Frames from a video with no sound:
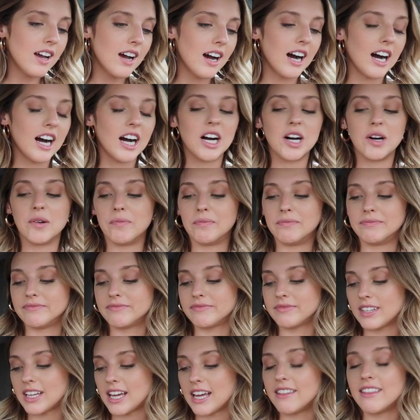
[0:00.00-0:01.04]
And
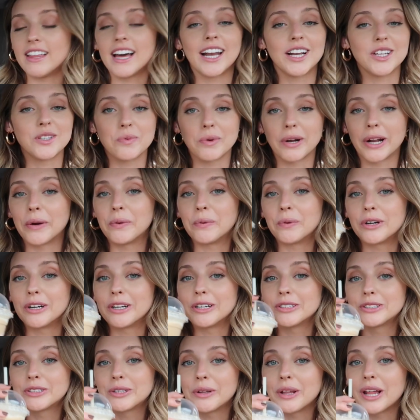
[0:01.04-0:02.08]
that is what I
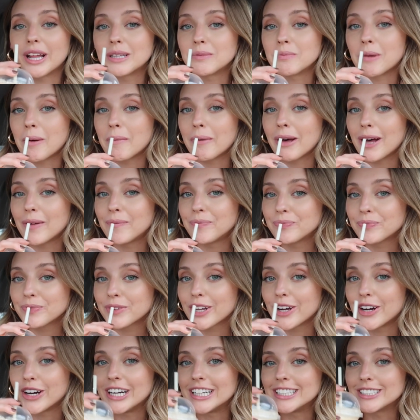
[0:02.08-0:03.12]
ordered, so that's my bad.
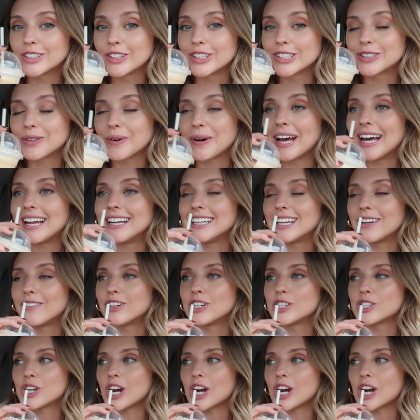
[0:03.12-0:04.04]
All right, so let's go ahead and give it a